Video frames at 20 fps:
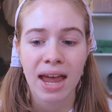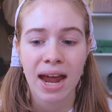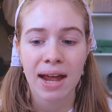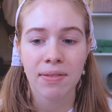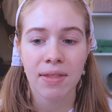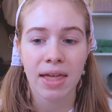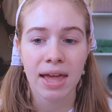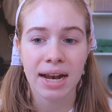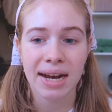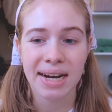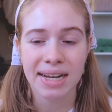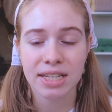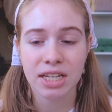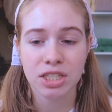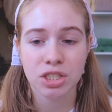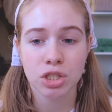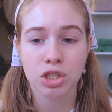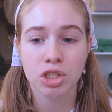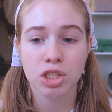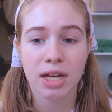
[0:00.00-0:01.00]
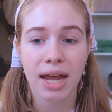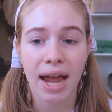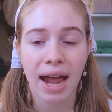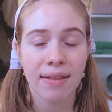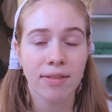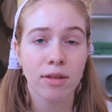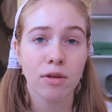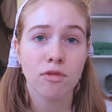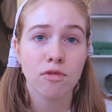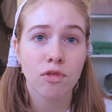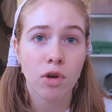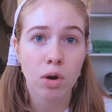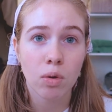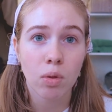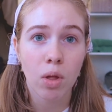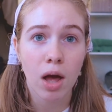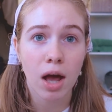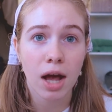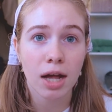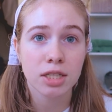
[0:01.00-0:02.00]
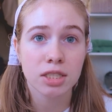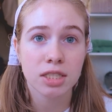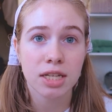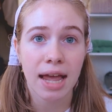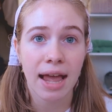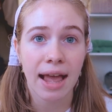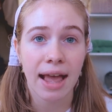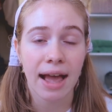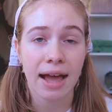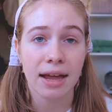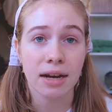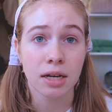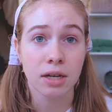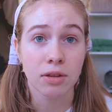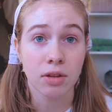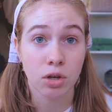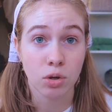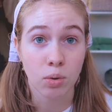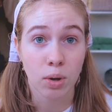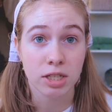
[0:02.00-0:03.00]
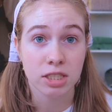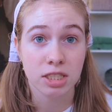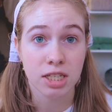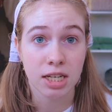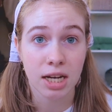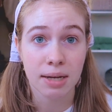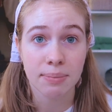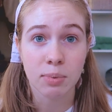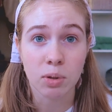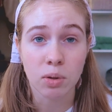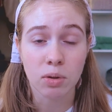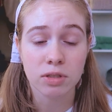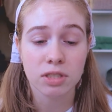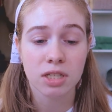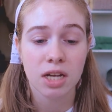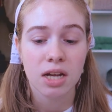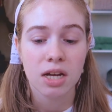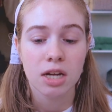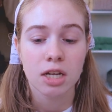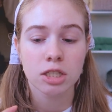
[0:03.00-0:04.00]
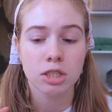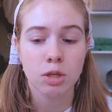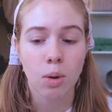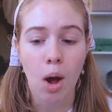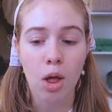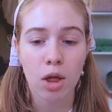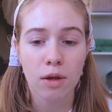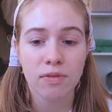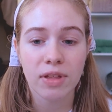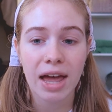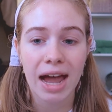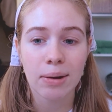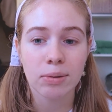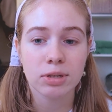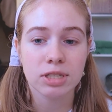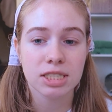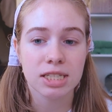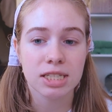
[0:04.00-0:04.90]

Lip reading: And then in addition, she had the fur loss and the crusty nipples. So all of that was